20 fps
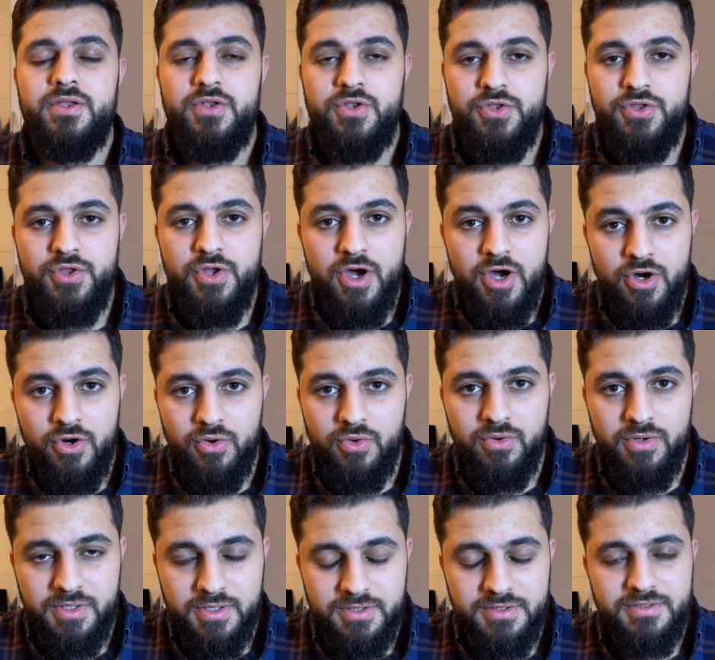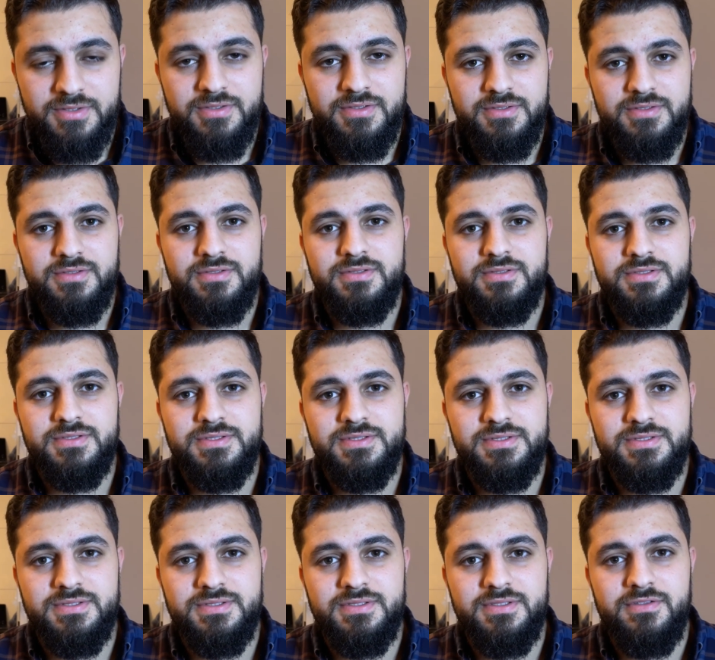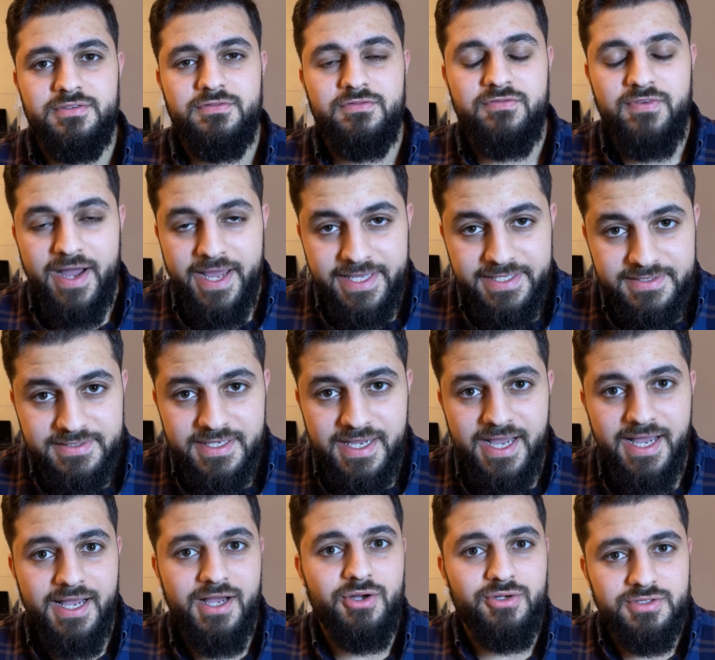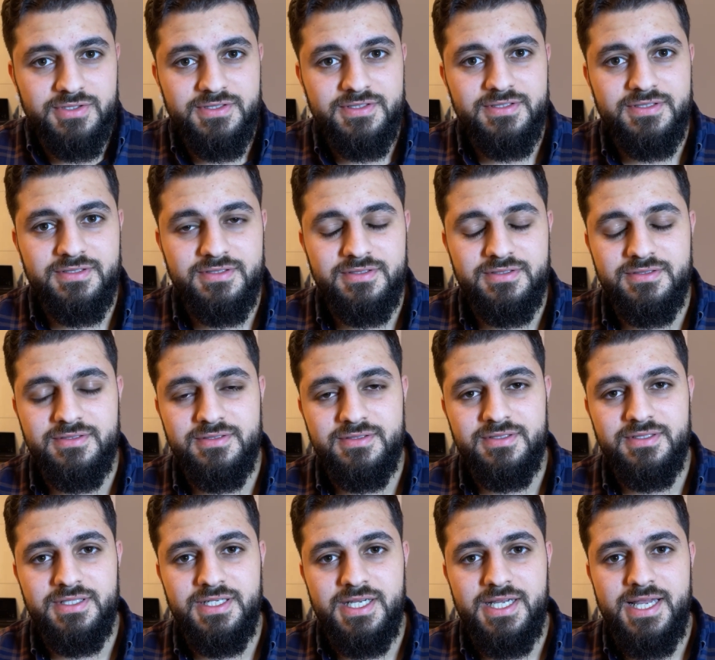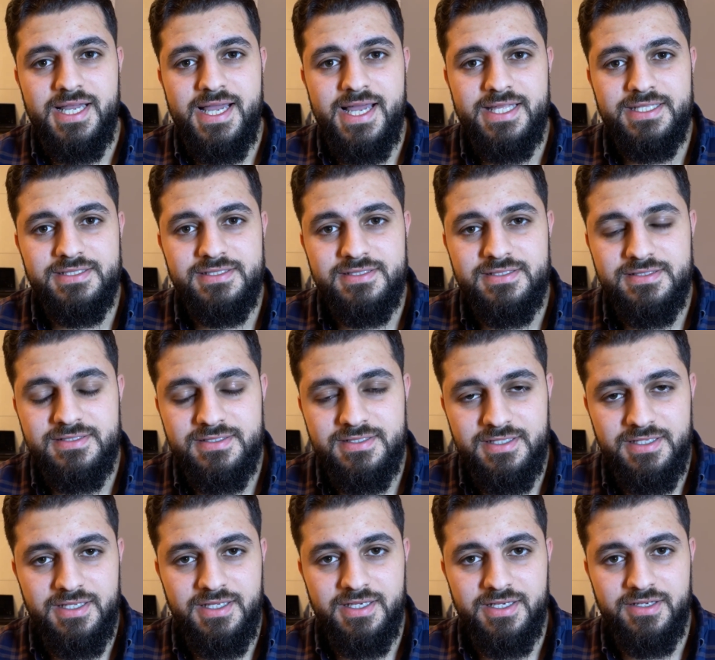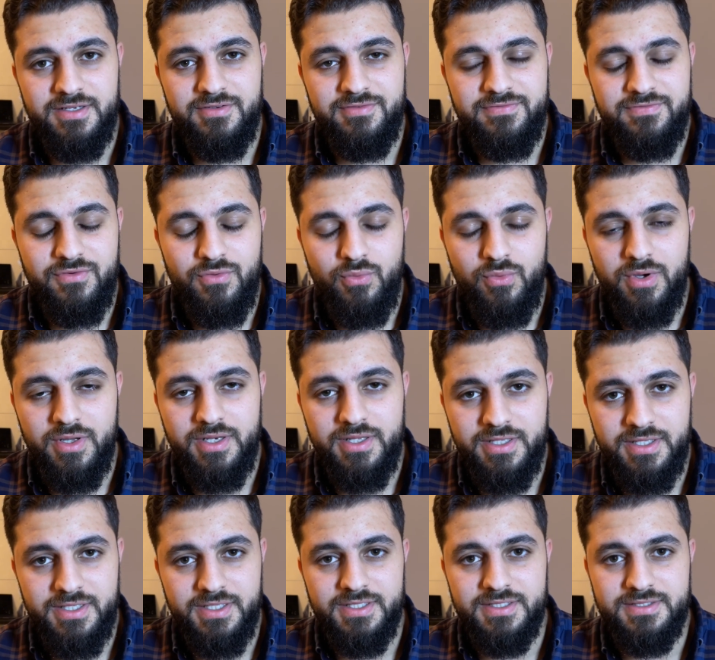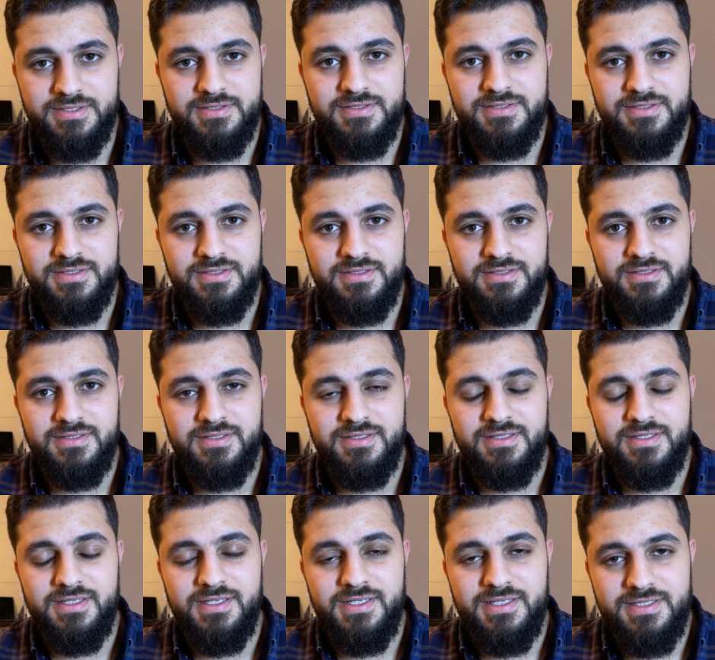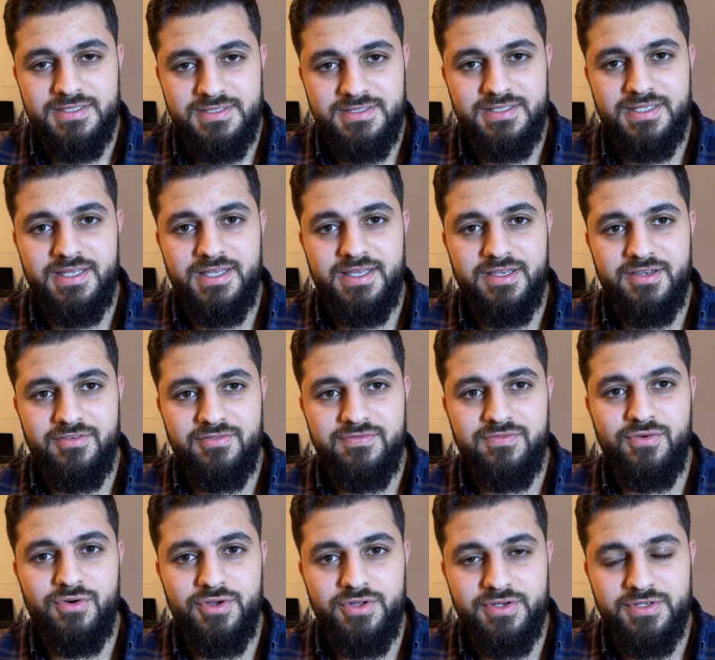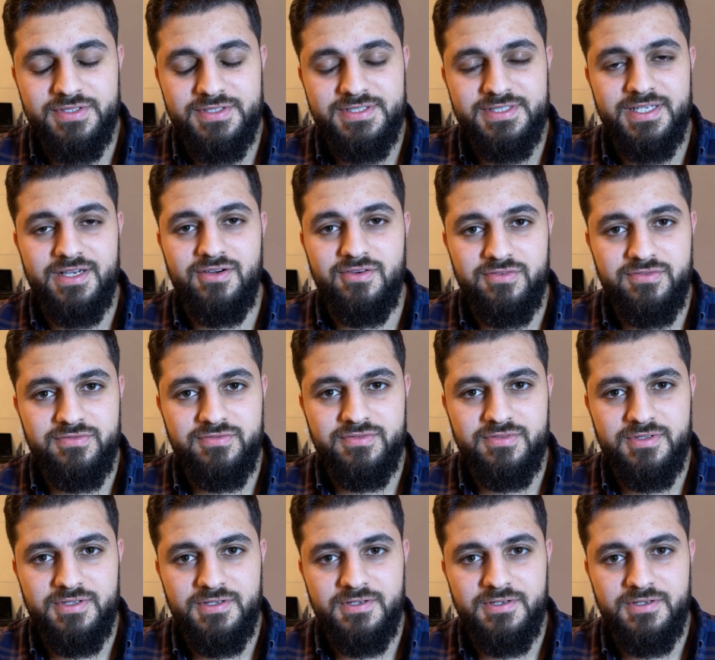Know. Find out. And see it for what it is. See it for yourself.